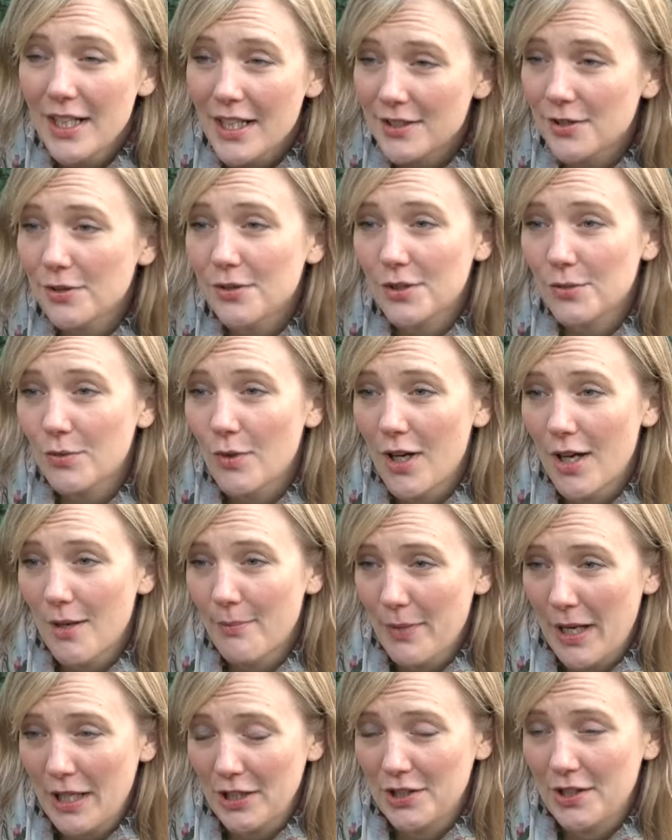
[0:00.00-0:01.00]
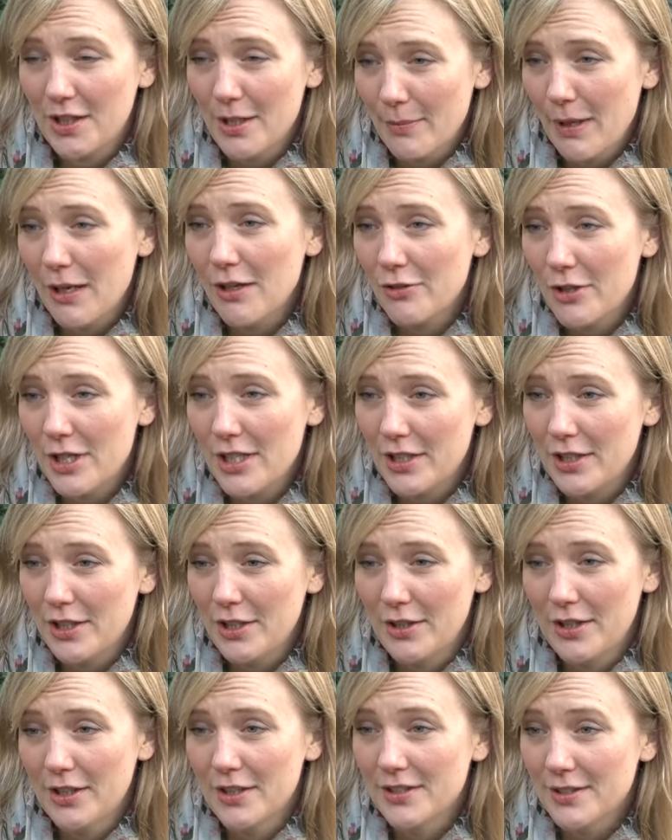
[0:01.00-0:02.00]
It's also why I'm passionate about credit
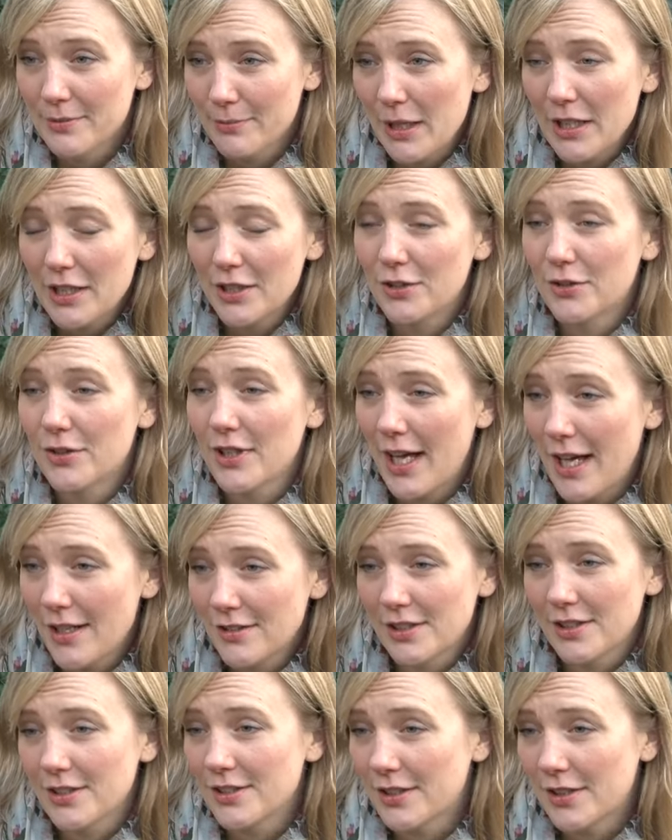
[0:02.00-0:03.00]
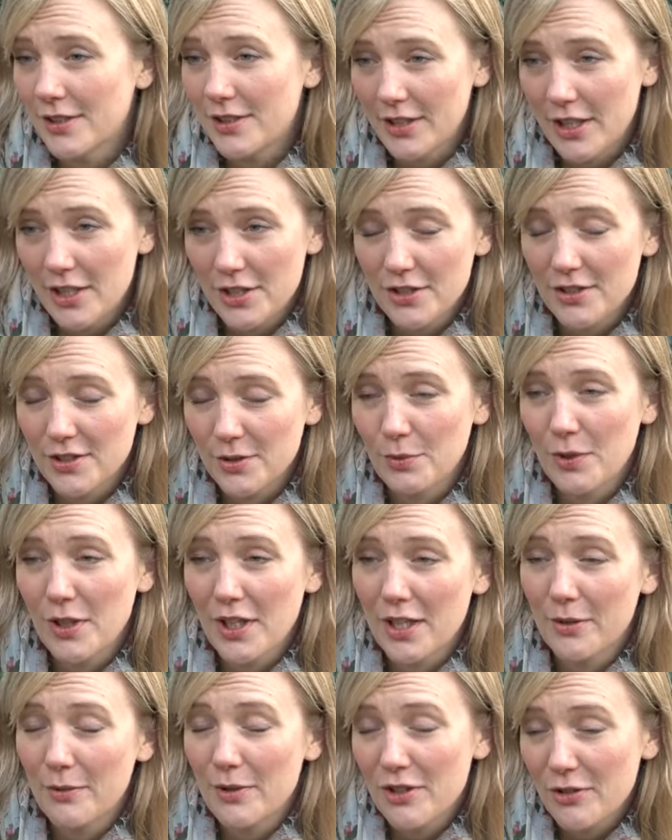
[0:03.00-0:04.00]
unions and making sure that housing associations are
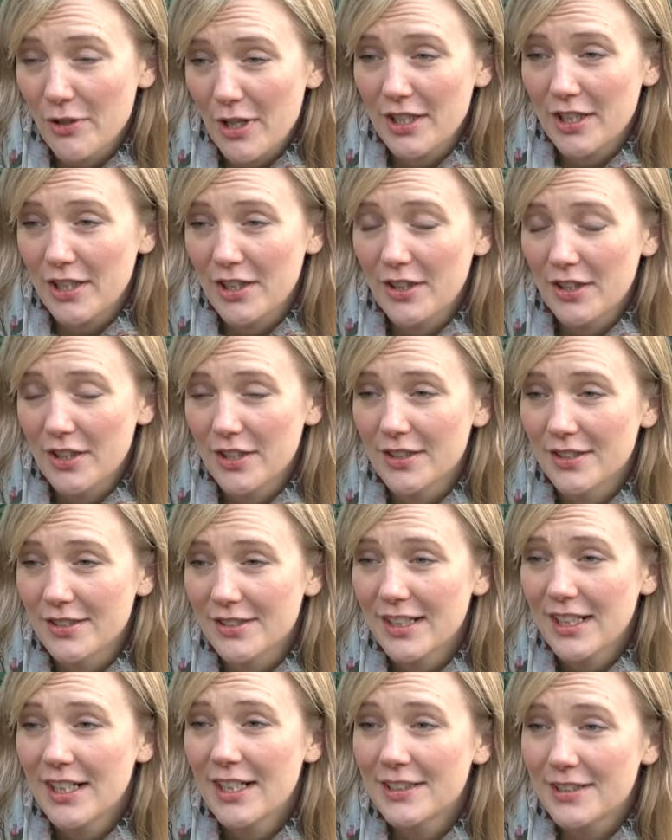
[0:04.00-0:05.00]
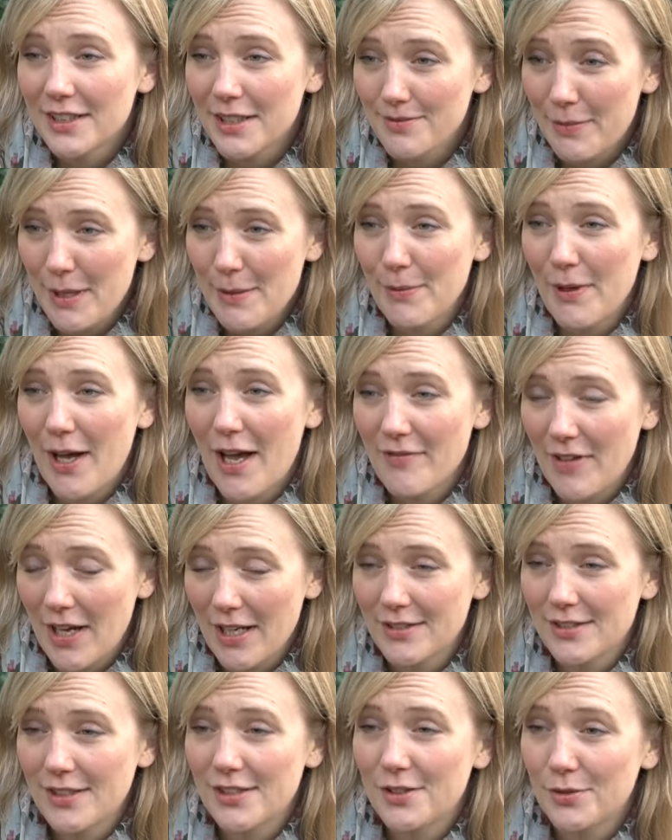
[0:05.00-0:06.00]
working with credit unions so that people have
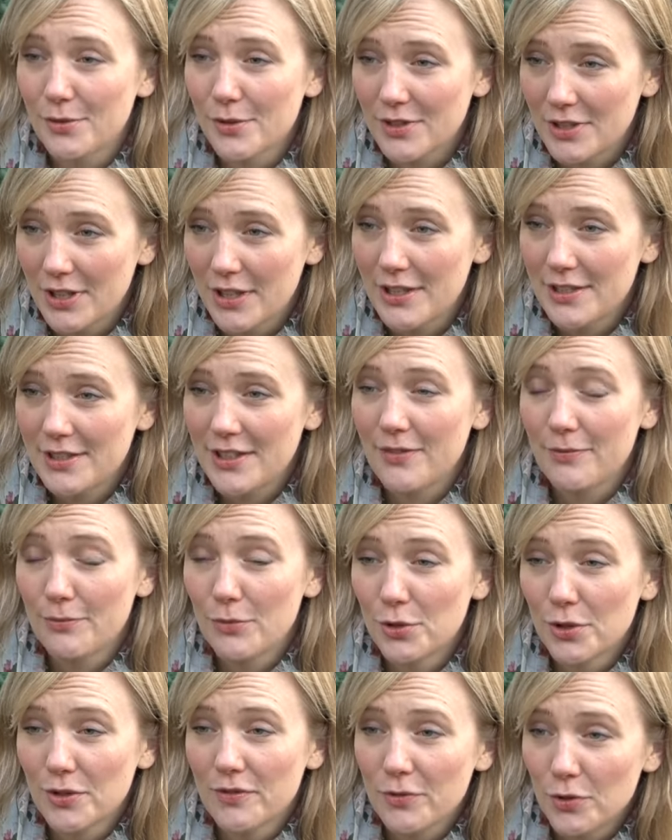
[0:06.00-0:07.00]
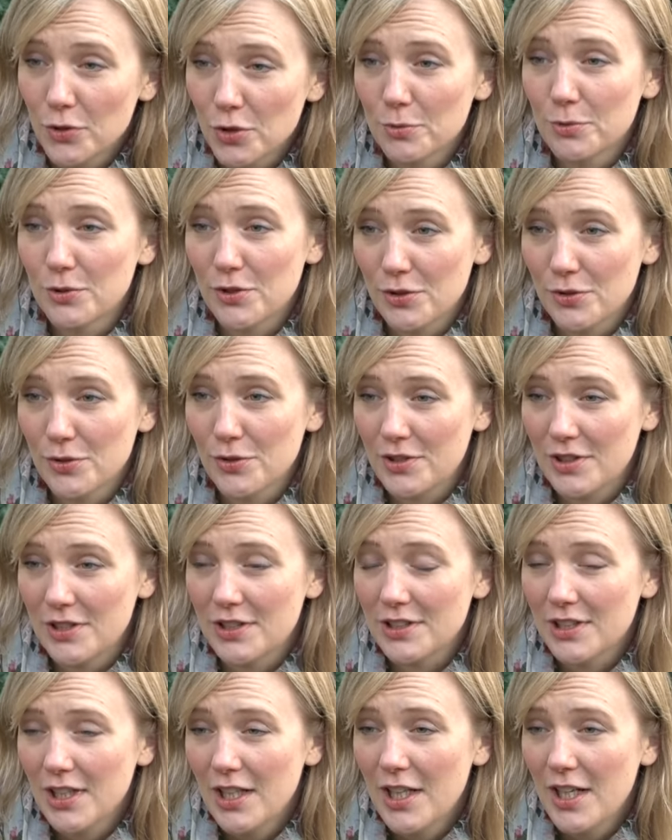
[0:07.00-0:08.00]
access to alternative, more affordable
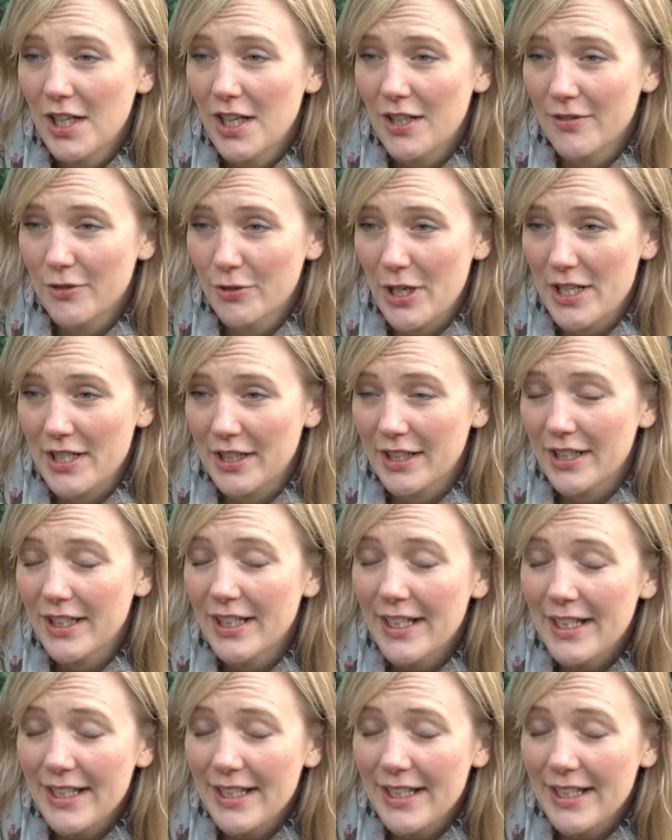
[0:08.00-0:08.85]
sources of credit.